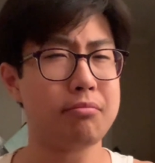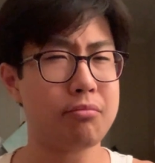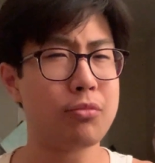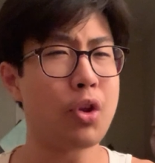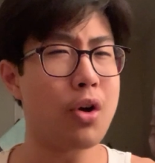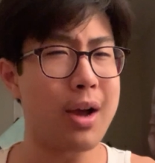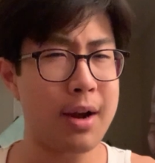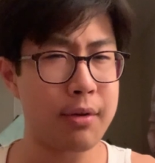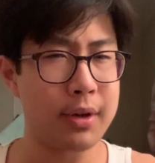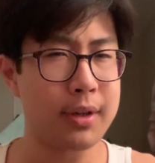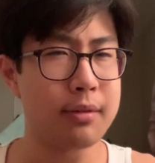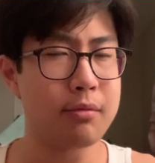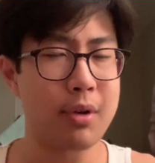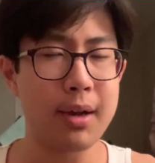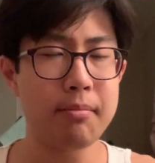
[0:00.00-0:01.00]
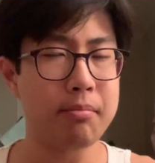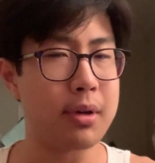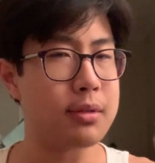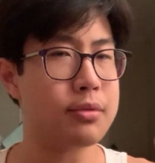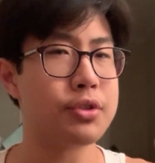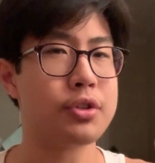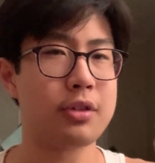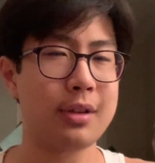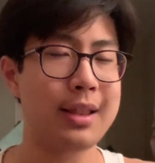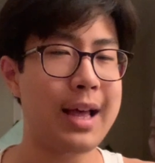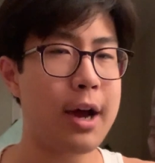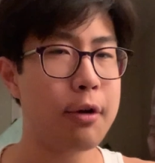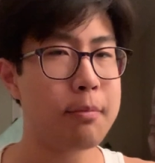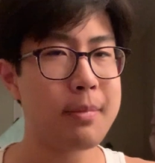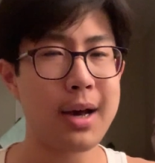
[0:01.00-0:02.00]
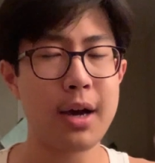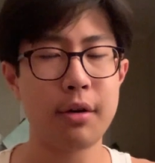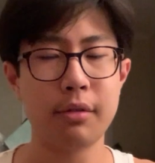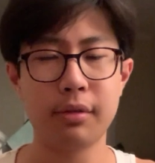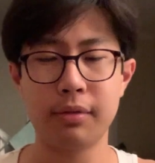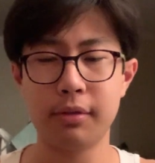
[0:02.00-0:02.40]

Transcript: not arrogant, right? But just loudmouth,